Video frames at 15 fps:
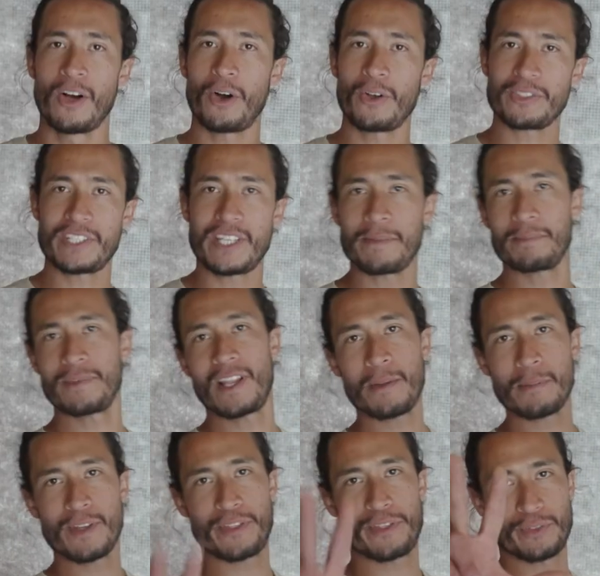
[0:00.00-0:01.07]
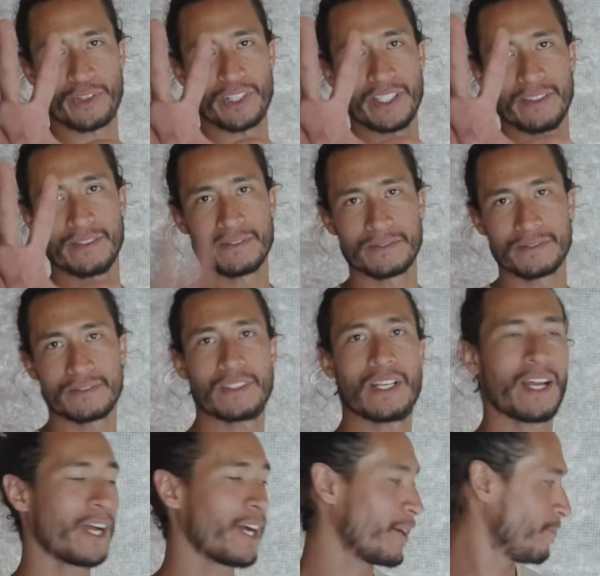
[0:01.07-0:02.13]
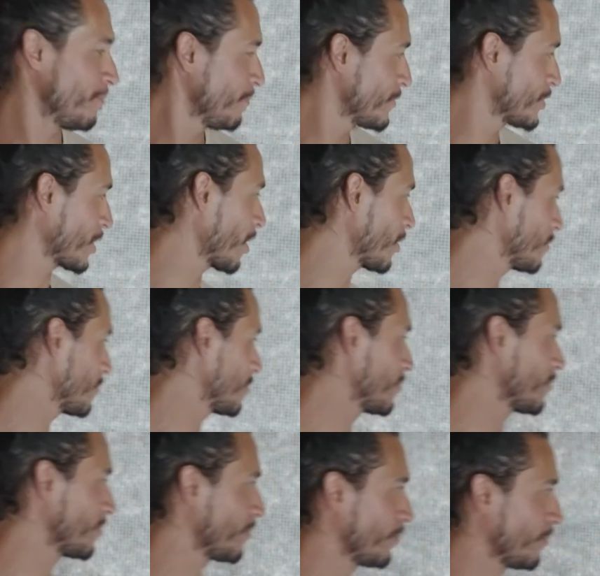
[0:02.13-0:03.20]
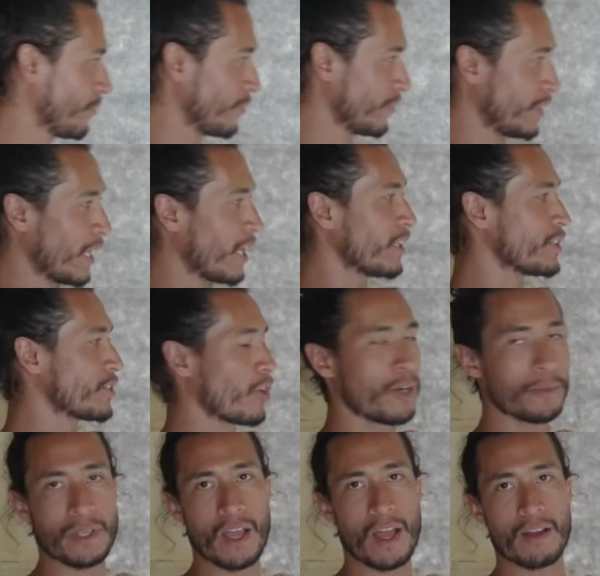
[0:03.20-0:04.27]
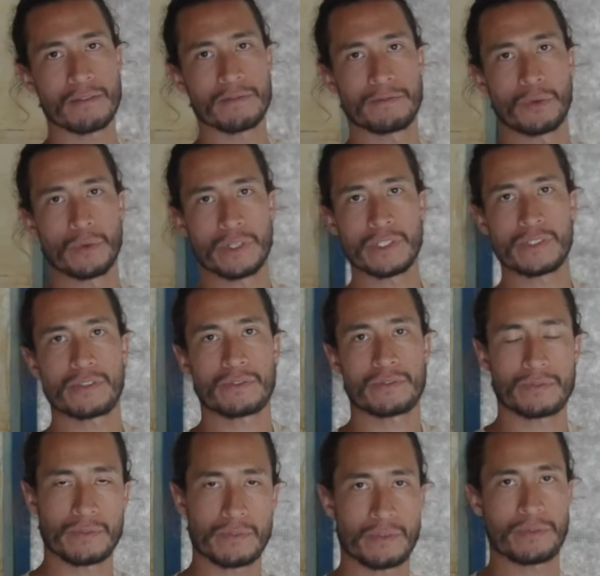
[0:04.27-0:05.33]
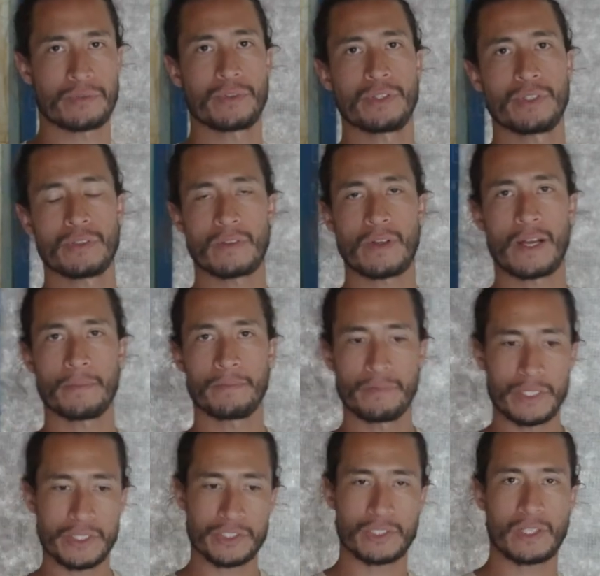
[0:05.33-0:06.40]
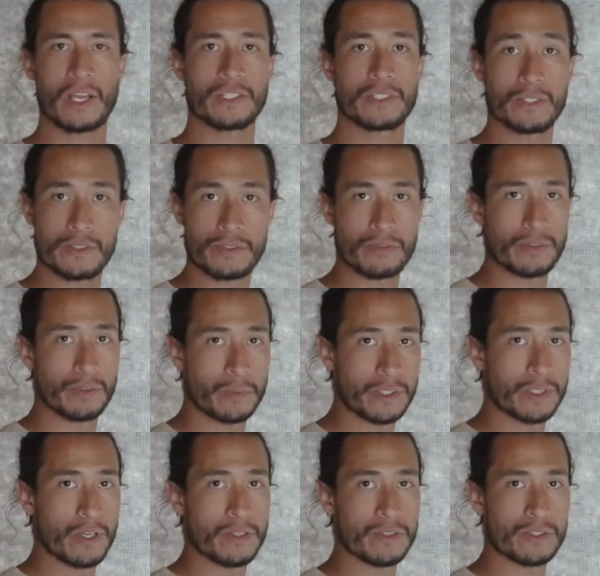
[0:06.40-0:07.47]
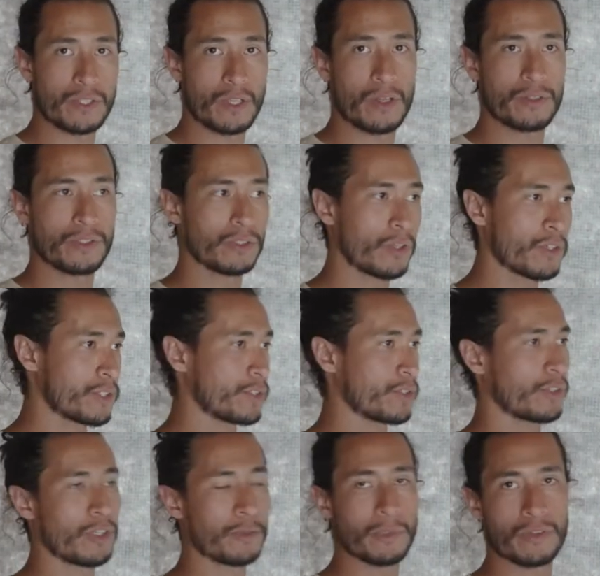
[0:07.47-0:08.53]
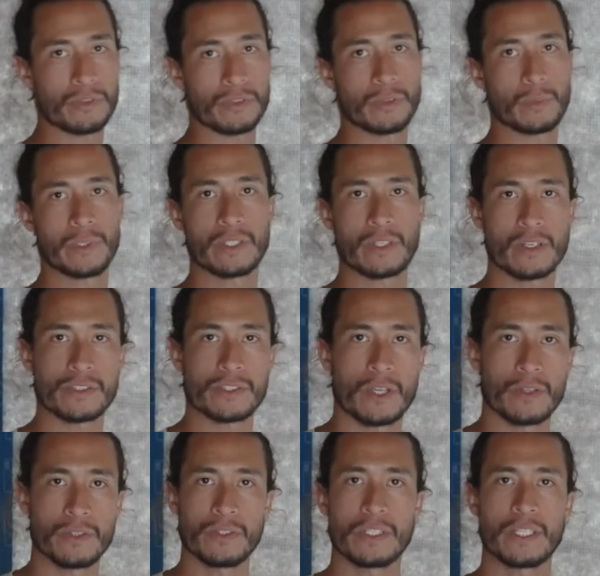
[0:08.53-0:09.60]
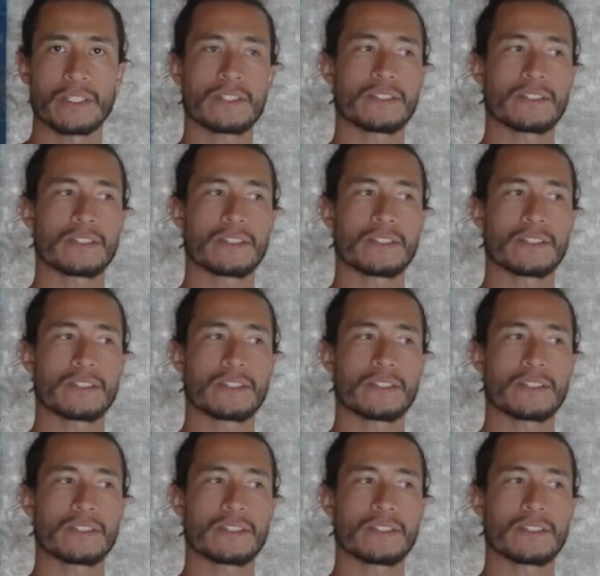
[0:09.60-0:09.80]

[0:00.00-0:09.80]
Hot tip number three. So the only time you have voids through your insulation is through the windows. So your losses are going to be through the windows. So you need to